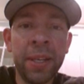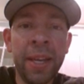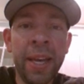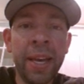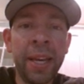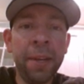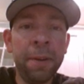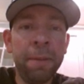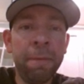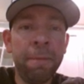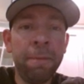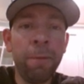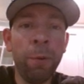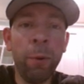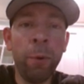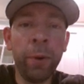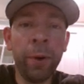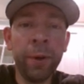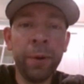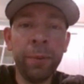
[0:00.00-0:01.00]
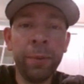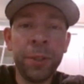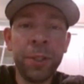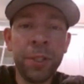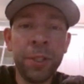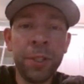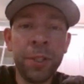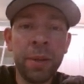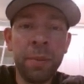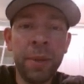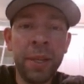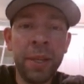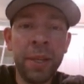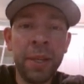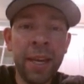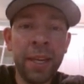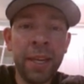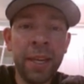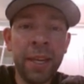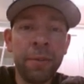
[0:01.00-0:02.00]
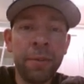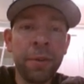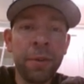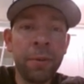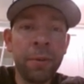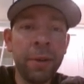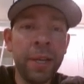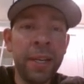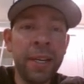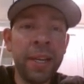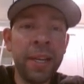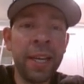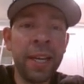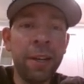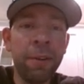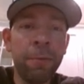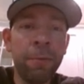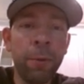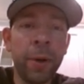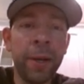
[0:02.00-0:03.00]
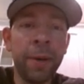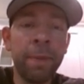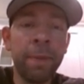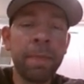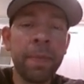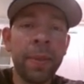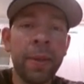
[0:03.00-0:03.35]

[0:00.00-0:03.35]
negative 4, which is going to be negative 3 and negative 1.